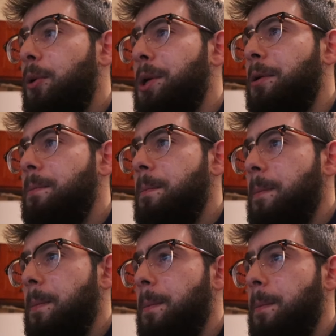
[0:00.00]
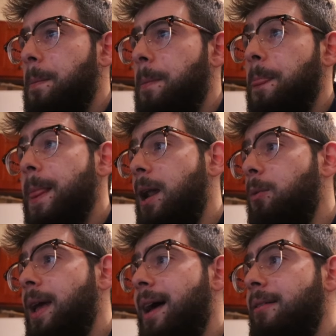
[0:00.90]
photo. And
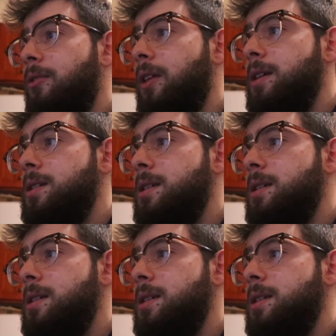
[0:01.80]
we have this